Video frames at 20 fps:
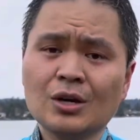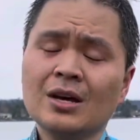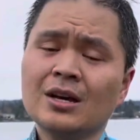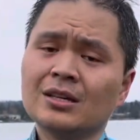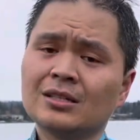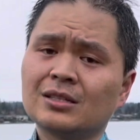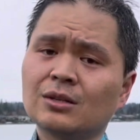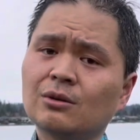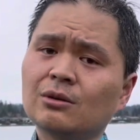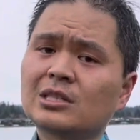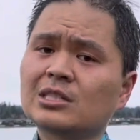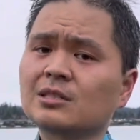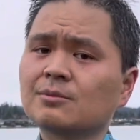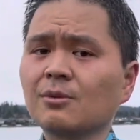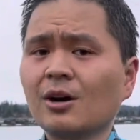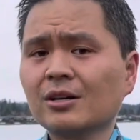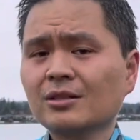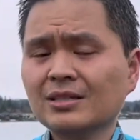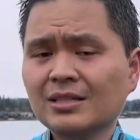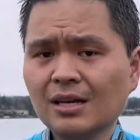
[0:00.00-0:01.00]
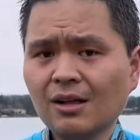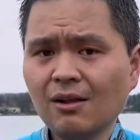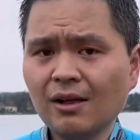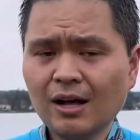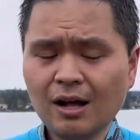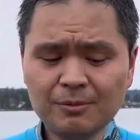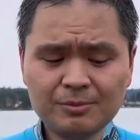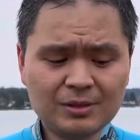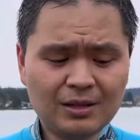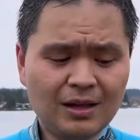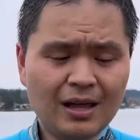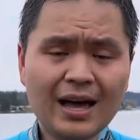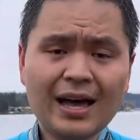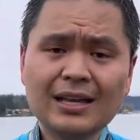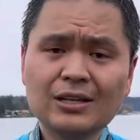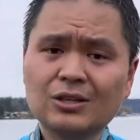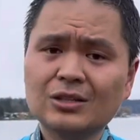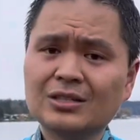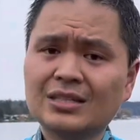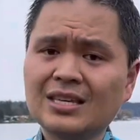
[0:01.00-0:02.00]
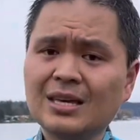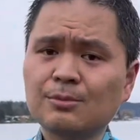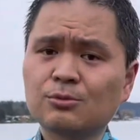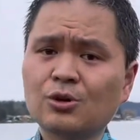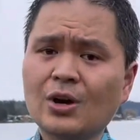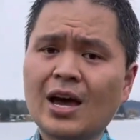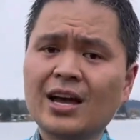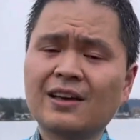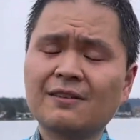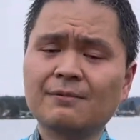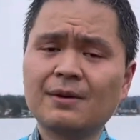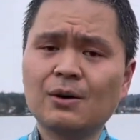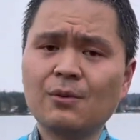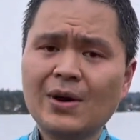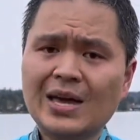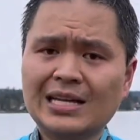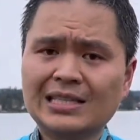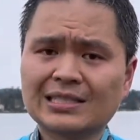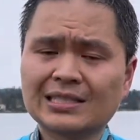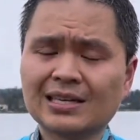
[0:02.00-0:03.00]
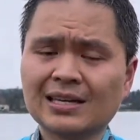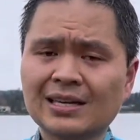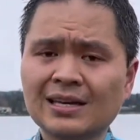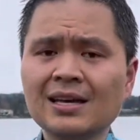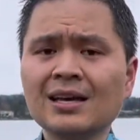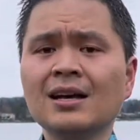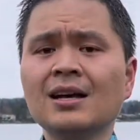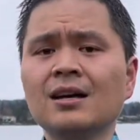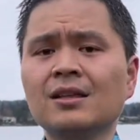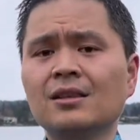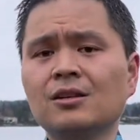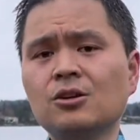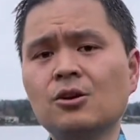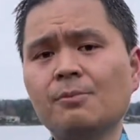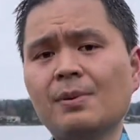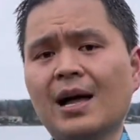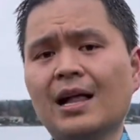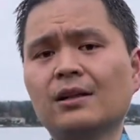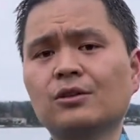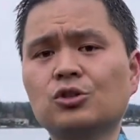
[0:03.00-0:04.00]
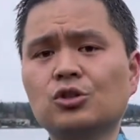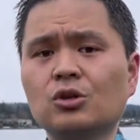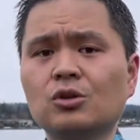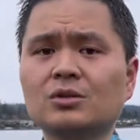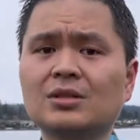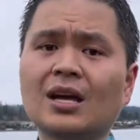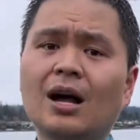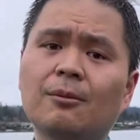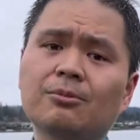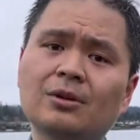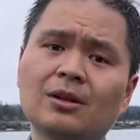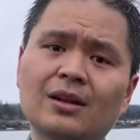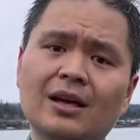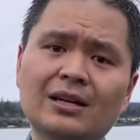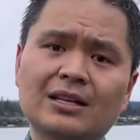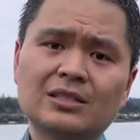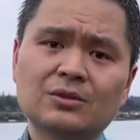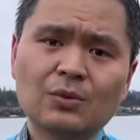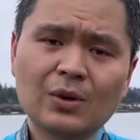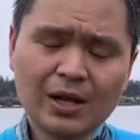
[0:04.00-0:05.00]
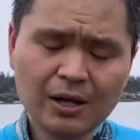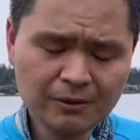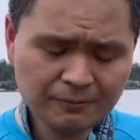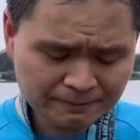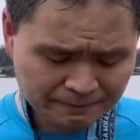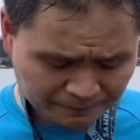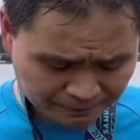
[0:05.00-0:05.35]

So smart scale helped a lot just to keep track of my weight. The New Balance shoes helped a lot as well.